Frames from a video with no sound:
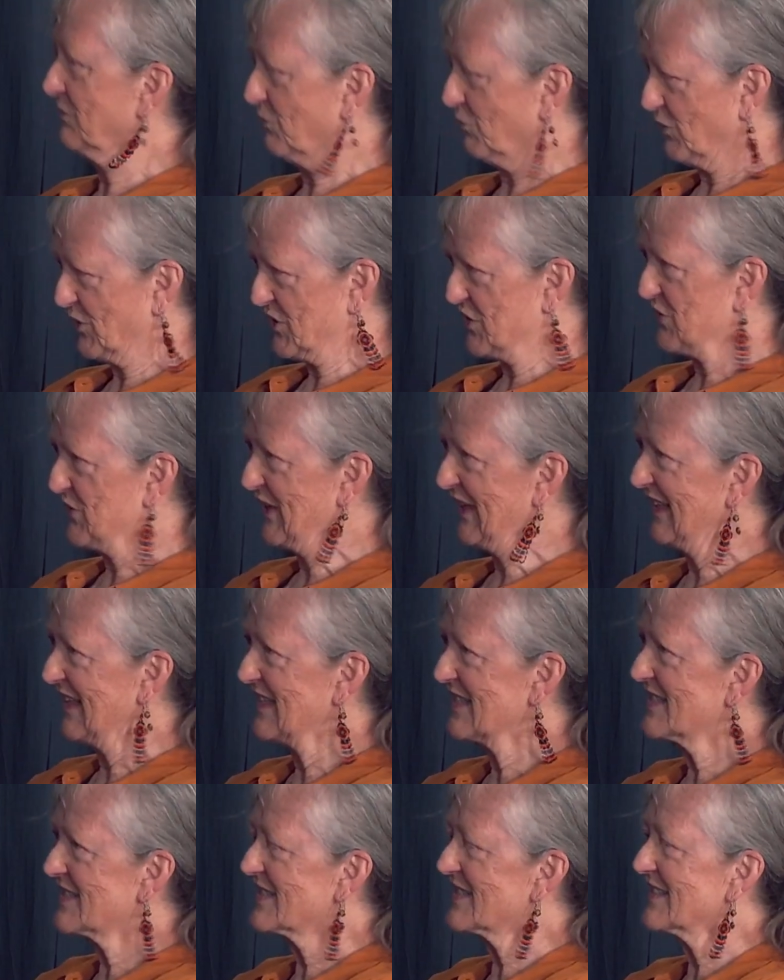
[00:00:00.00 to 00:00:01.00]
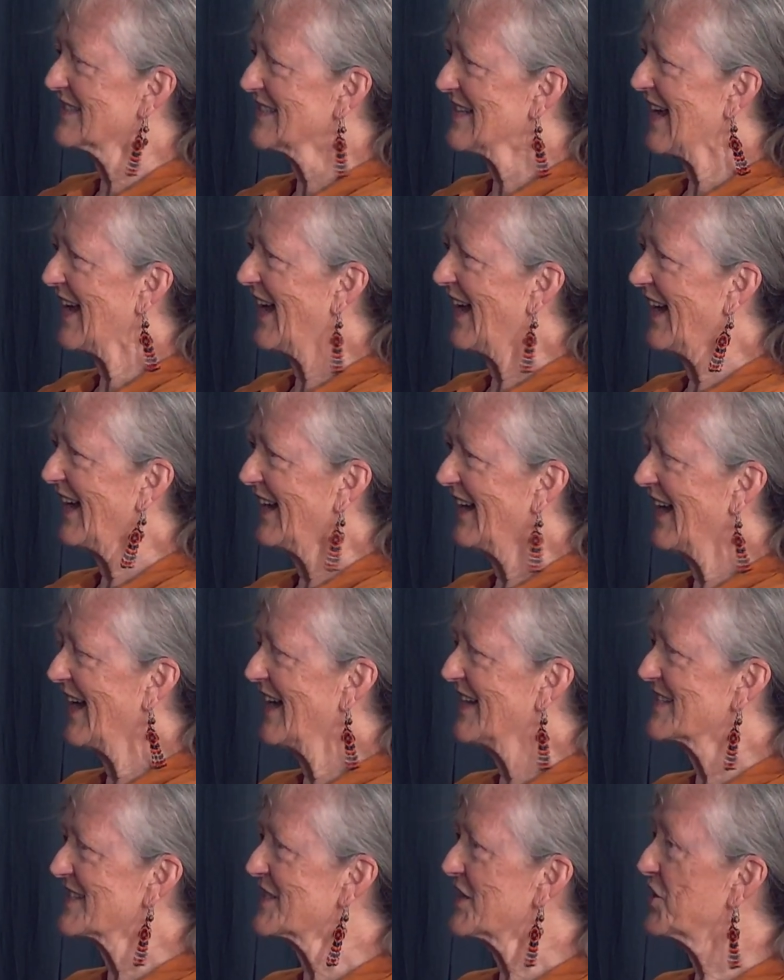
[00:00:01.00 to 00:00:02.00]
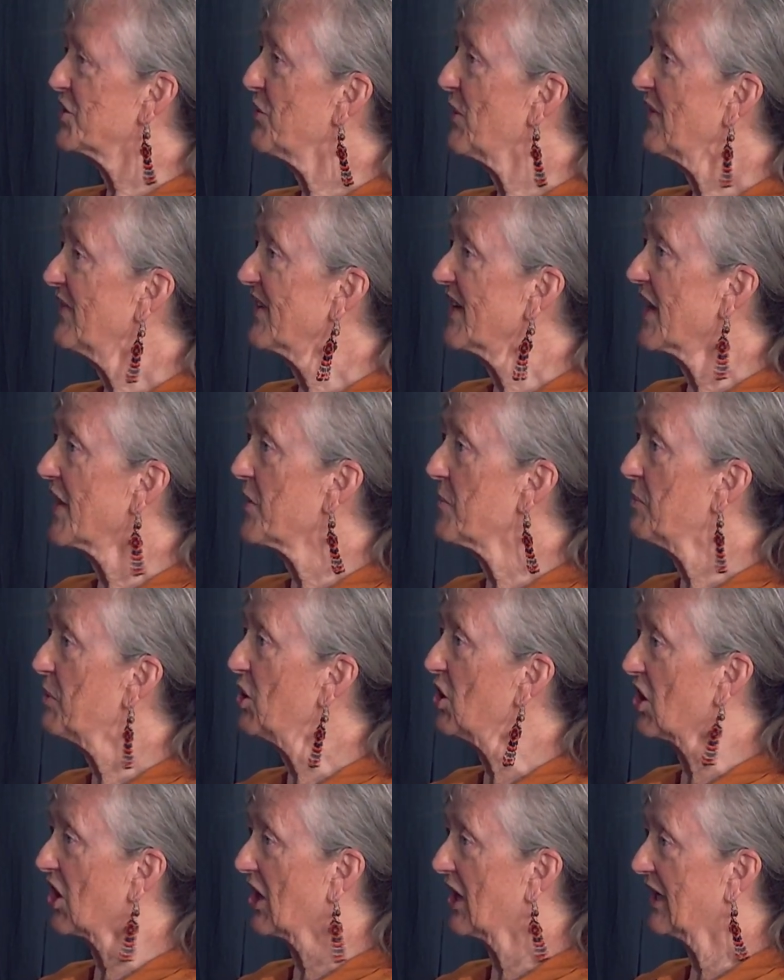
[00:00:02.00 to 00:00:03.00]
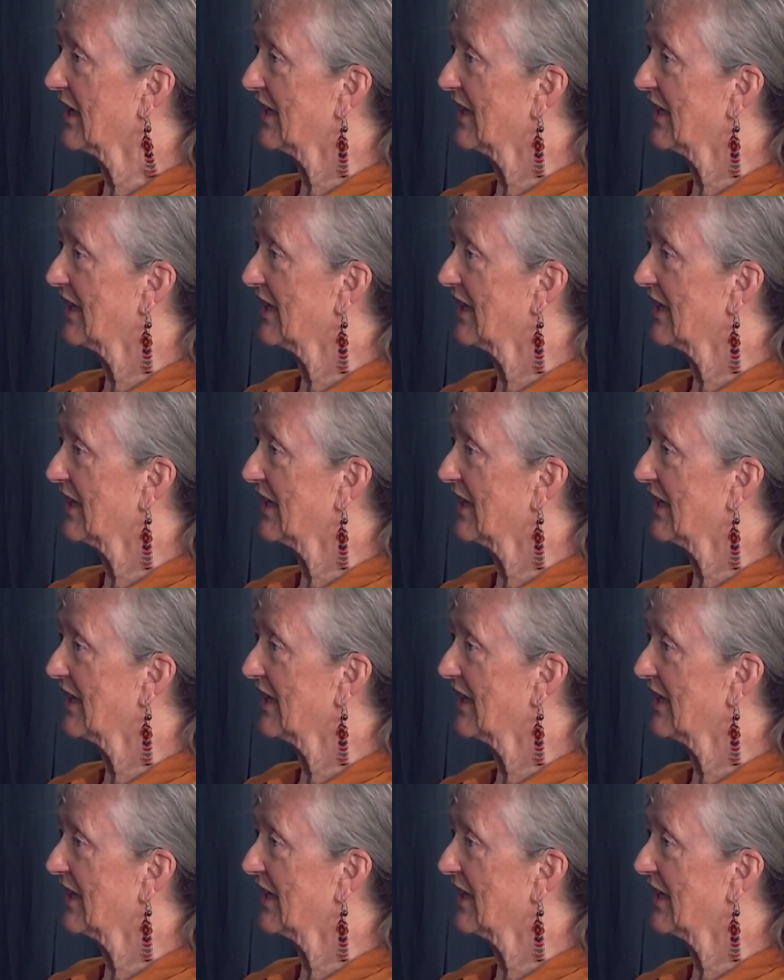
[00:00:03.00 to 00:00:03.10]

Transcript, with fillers: we're doing this today is that you have another book.